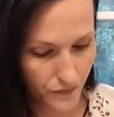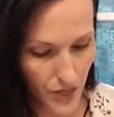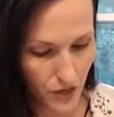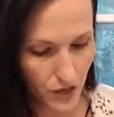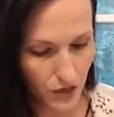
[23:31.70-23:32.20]

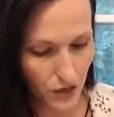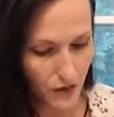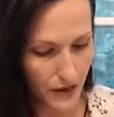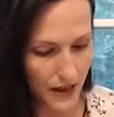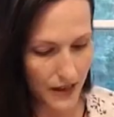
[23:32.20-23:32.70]
God often
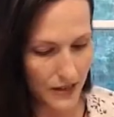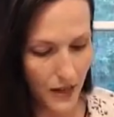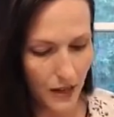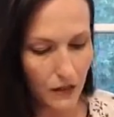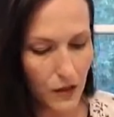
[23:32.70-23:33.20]
hides
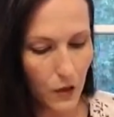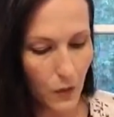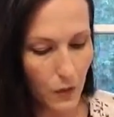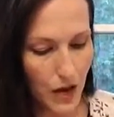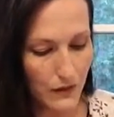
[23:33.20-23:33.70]
how long we
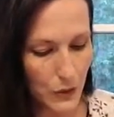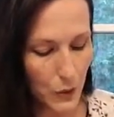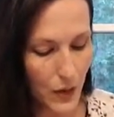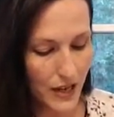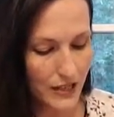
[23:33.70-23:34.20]
will have to
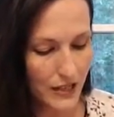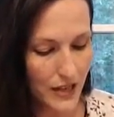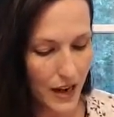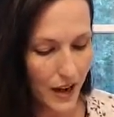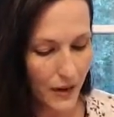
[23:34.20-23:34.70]
wait
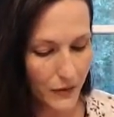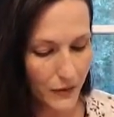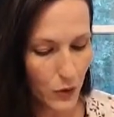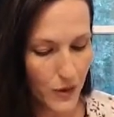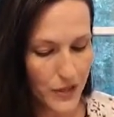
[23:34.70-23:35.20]
out of
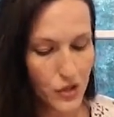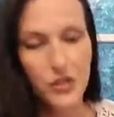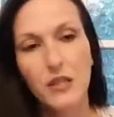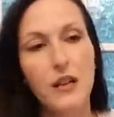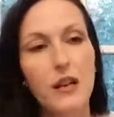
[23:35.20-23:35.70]
gracious
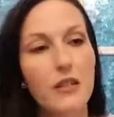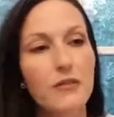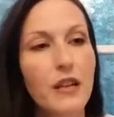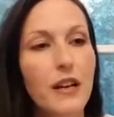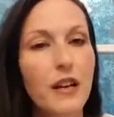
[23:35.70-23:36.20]
love.
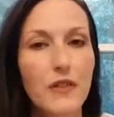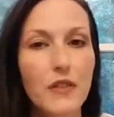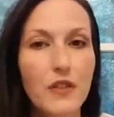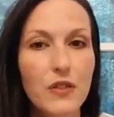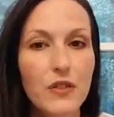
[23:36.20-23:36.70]
If he
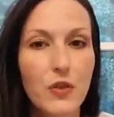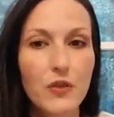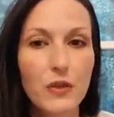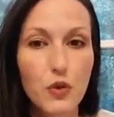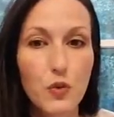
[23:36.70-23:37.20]
had told
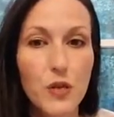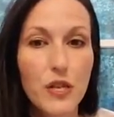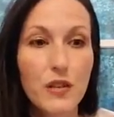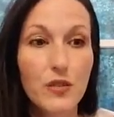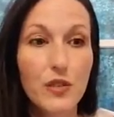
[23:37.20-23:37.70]
them 20
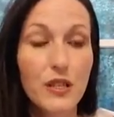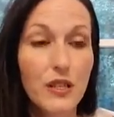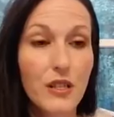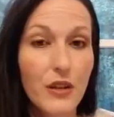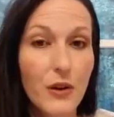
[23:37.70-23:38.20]
years at the
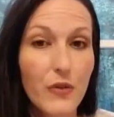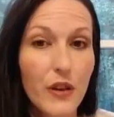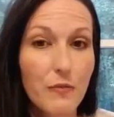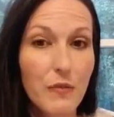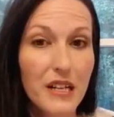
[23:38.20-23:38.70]
get go, they
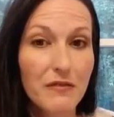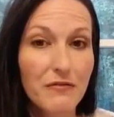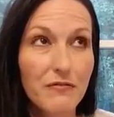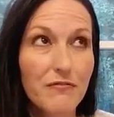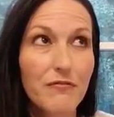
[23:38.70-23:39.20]
might have,
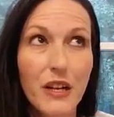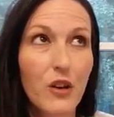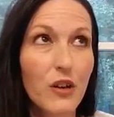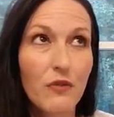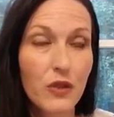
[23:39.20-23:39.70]
they
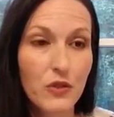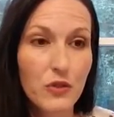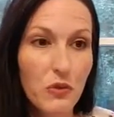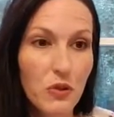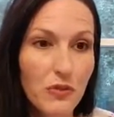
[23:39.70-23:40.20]
already felt too
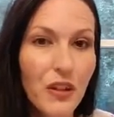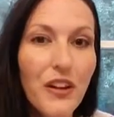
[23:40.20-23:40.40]
old.